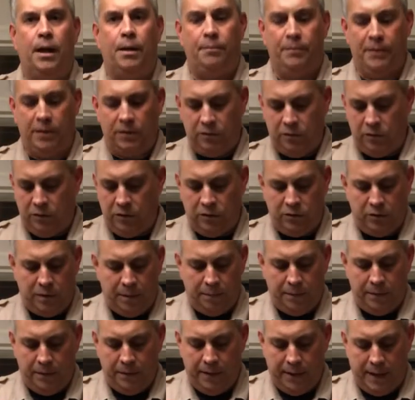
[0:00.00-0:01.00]
This is just
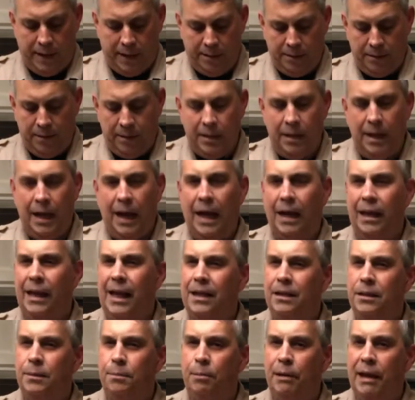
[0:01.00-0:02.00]
something that I
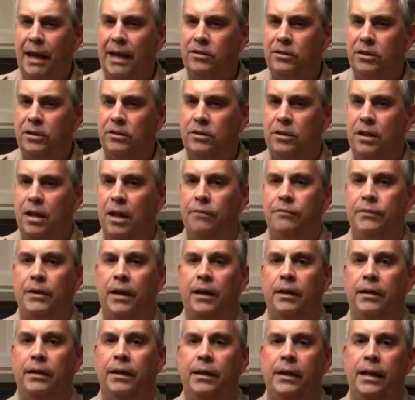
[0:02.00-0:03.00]
like the plastic stuff. Now,
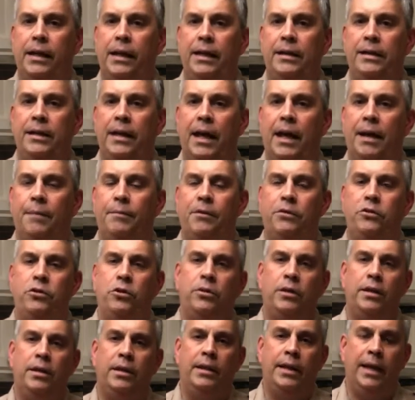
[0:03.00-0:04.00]
anytime that you
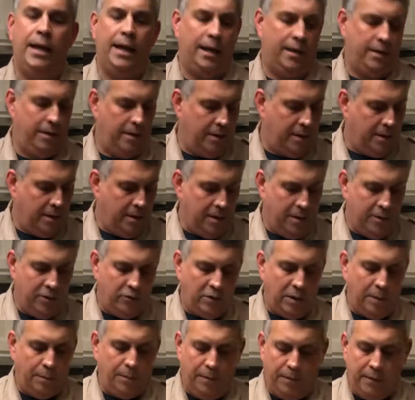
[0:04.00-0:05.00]
can get
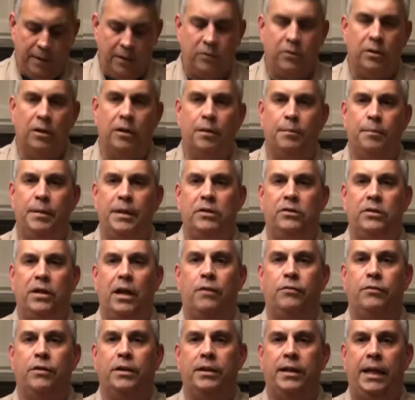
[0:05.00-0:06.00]
something that's going to be
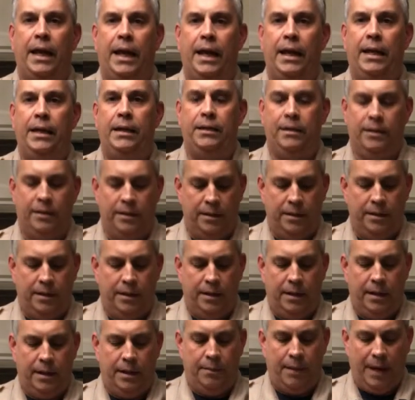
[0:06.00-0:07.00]
self-contained,
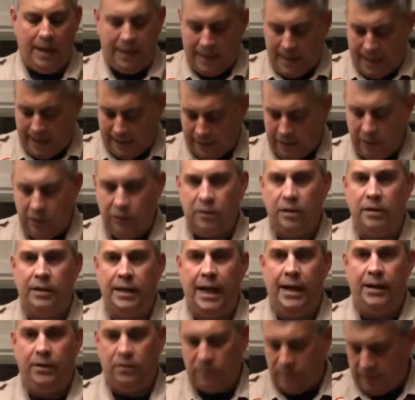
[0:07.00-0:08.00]
I like little
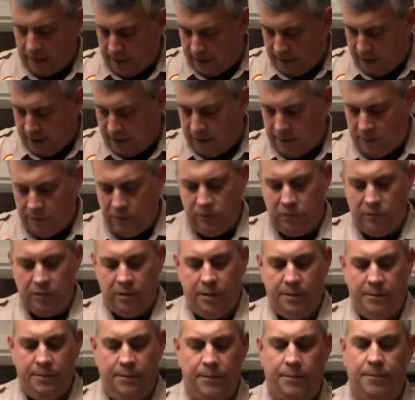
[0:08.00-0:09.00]
containers. Like this is
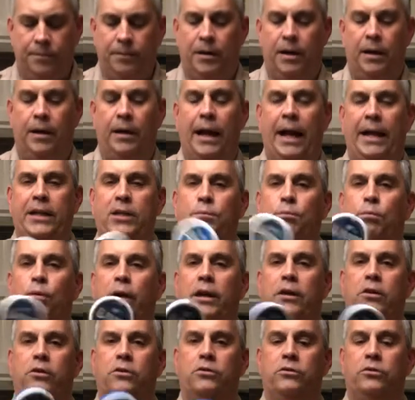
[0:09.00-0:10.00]
a
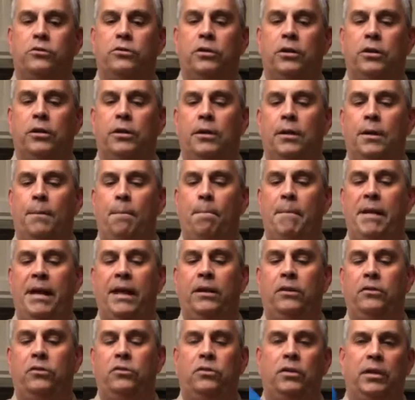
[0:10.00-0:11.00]
Icebreakers
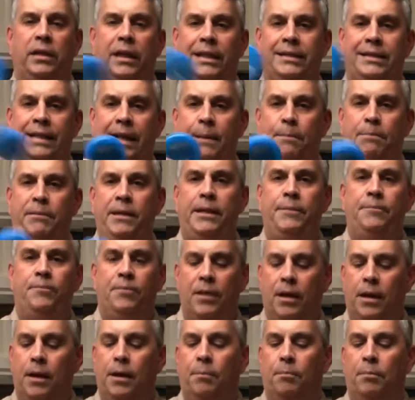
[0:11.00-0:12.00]
mints. It's empty,
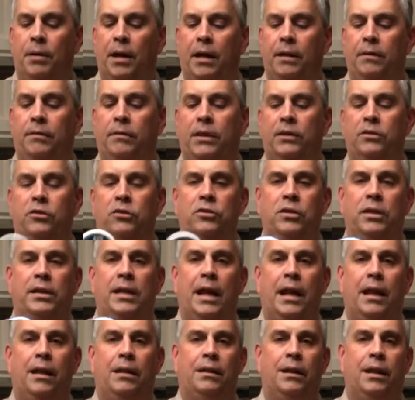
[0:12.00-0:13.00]
but this is the
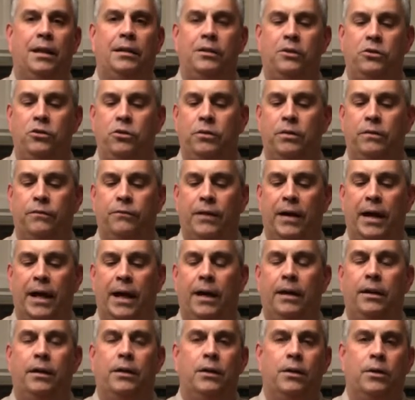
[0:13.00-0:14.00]
kind of thing that you could
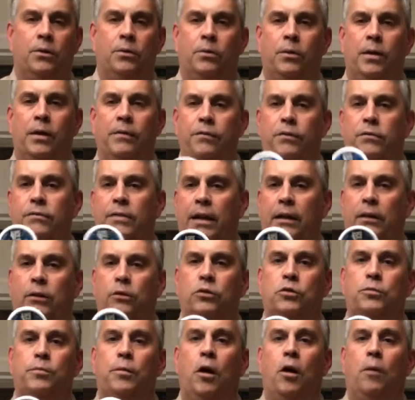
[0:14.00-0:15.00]
find where if you've got little
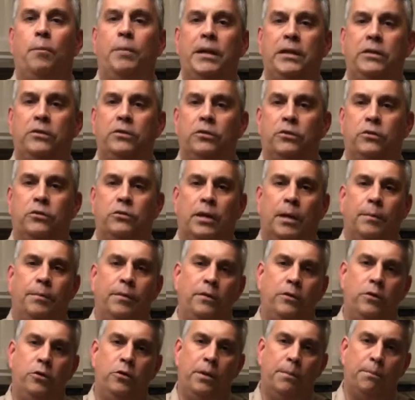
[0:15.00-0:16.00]
small pieces or
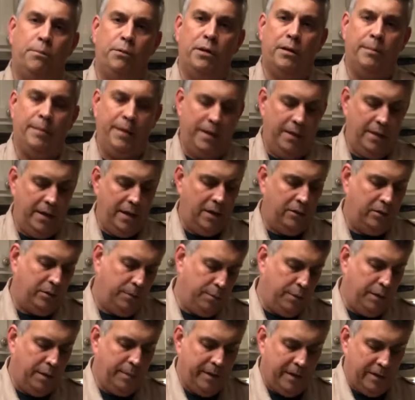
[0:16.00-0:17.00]
something, you can put them in this and
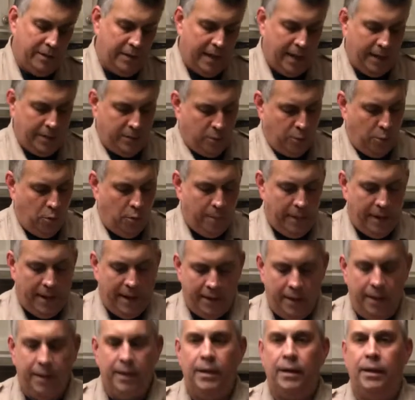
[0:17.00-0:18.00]
put them inside your war
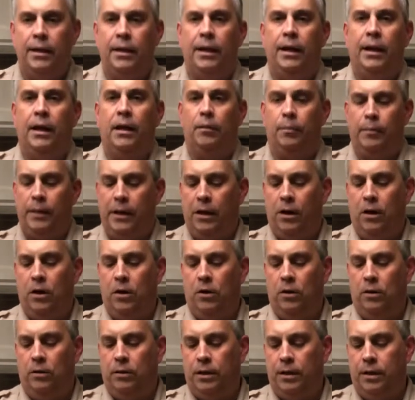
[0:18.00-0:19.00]
bag, and it'll be
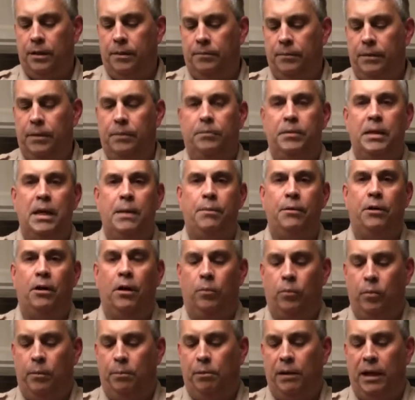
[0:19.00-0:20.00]
all keep it all
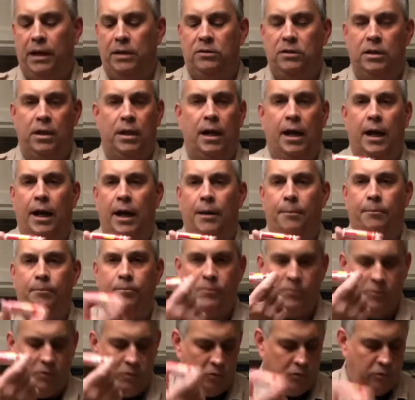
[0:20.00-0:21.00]
in one place. Some
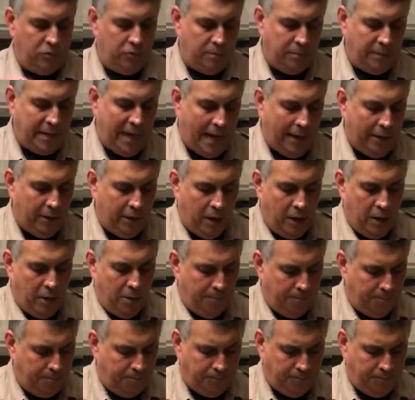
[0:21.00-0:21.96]
Tylenol.